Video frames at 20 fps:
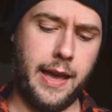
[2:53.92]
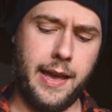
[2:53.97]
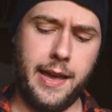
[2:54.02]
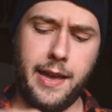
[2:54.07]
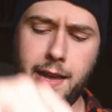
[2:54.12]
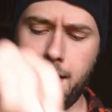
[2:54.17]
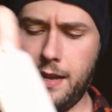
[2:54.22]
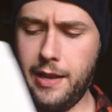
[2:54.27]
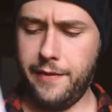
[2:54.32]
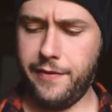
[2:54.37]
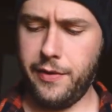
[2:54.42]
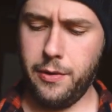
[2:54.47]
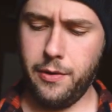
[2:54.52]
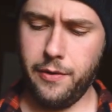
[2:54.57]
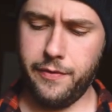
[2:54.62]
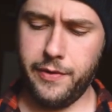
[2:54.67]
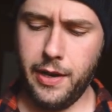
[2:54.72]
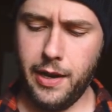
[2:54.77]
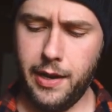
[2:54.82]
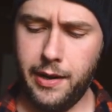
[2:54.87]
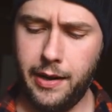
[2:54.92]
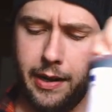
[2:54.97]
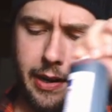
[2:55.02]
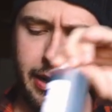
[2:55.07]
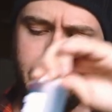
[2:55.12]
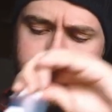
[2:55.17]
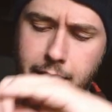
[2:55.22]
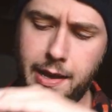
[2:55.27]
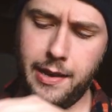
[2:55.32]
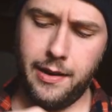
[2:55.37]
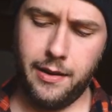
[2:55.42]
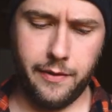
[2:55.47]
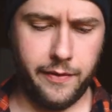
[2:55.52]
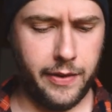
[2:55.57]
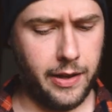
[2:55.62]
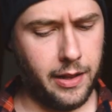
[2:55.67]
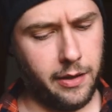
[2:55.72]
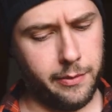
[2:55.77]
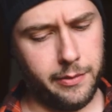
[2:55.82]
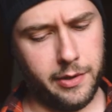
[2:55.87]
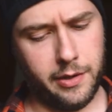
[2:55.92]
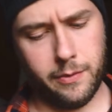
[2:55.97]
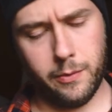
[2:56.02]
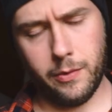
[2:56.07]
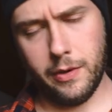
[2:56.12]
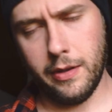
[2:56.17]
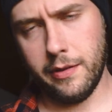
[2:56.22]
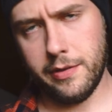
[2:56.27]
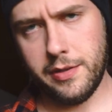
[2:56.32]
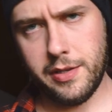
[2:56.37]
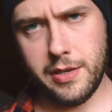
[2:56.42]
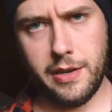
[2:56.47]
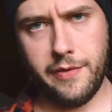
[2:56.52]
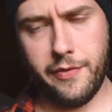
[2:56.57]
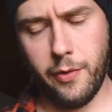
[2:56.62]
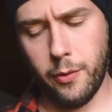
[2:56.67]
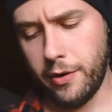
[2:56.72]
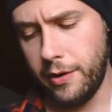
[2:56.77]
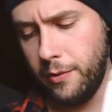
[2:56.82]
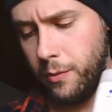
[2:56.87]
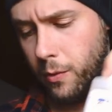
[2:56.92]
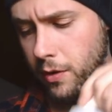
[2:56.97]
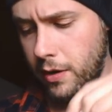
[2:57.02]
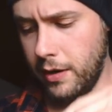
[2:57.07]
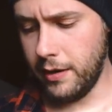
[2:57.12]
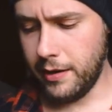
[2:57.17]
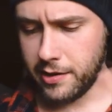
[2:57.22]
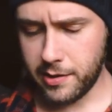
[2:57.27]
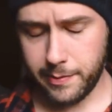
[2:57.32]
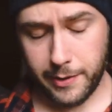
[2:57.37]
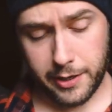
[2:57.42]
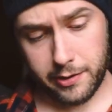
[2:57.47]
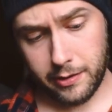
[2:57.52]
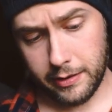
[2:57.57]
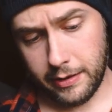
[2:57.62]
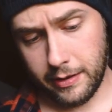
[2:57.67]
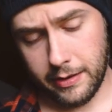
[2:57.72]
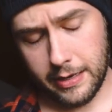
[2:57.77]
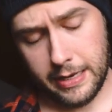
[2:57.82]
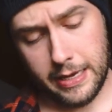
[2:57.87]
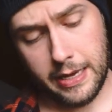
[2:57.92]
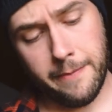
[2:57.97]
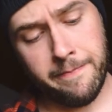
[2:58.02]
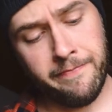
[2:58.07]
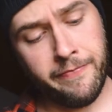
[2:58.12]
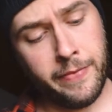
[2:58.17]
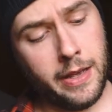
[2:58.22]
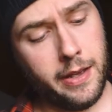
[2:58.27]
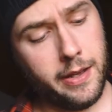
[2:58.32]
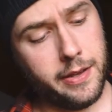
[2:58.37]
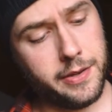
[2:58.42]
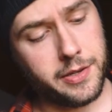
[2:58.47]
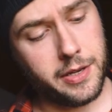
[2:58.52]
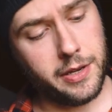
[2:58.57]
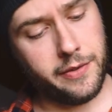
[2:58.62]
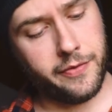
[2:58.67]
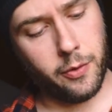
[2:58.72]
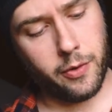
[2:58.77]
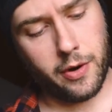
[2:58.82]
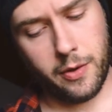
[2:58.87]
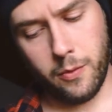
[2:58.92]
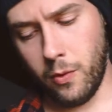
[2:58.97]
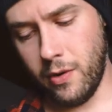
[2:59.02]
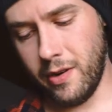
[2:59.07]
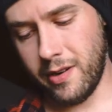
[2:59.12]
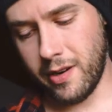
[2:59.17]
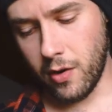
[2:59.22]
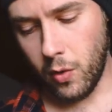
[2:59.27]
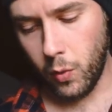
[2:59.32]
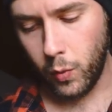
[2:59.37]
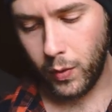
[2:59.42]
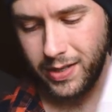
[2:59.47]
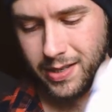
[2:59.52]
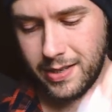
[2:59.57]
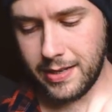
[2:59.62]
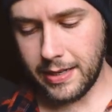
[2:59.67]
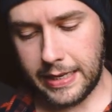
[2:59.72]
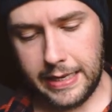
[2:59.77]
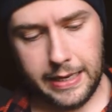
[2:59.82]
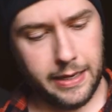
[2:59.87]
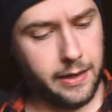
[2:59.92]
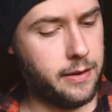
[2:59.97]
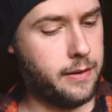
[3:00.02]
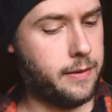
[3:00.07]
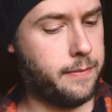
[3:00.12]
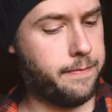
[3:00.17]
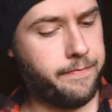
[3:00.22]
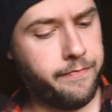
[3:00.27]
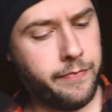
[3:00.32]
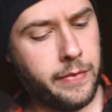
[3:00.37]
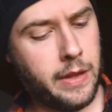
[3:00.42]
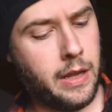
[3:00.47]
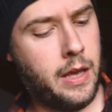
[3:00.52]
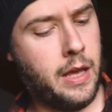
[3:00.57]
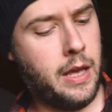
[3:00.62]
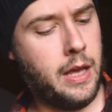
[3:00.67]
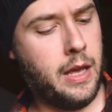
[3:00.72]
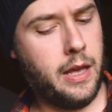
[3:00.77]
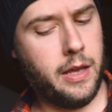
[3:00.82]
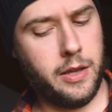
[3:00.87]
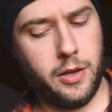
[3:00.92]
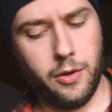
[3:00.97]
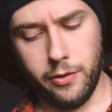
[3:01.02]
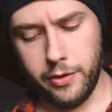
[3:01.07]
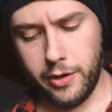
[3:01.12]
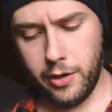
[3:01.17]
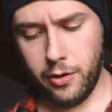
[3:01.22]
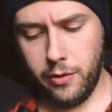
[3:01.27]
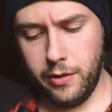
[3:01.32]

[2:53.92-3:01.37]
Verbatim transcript: And if you've done any kind of development with C41, especially the C41 Arista kit, you'll